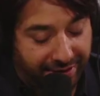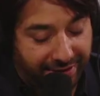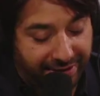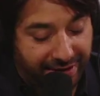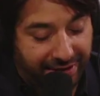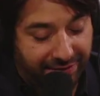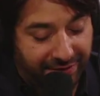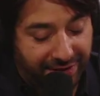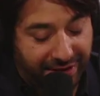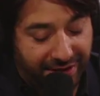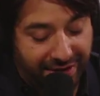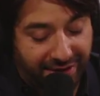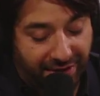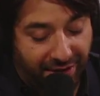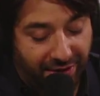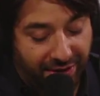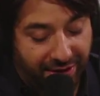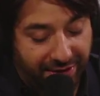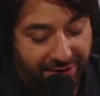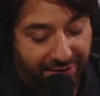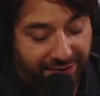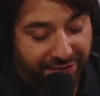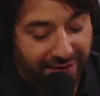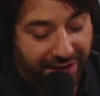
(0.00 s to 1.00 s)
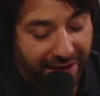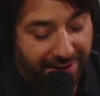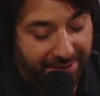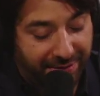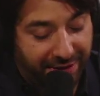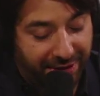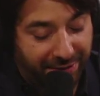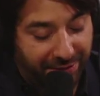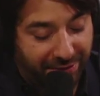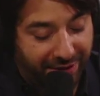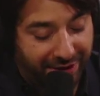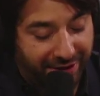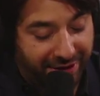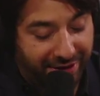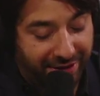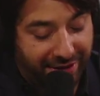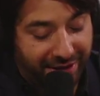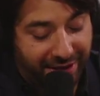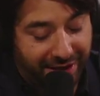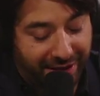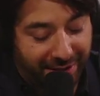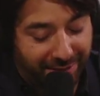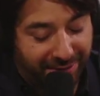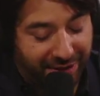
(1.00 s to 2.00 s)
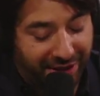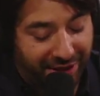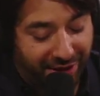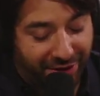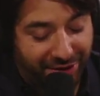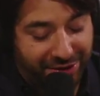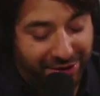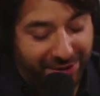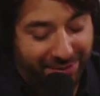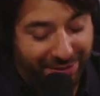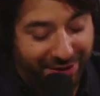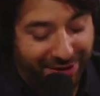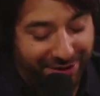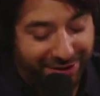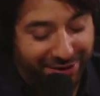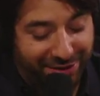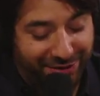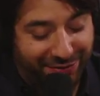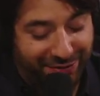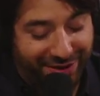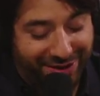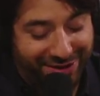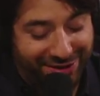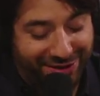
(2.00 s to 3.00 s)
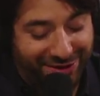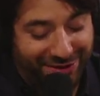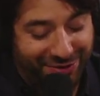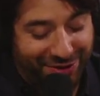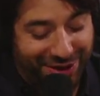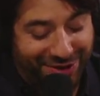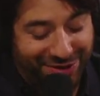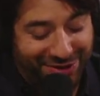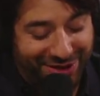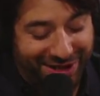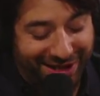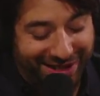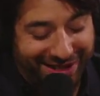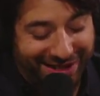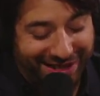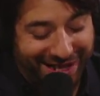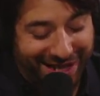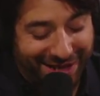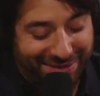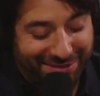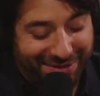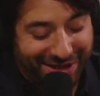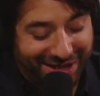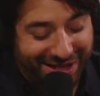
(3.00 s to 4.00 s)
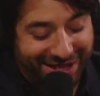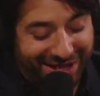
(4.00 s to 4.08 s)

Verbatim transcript: the TV hit All in the Family, where you you play Archie Bunker's friend Stretch Cunningham.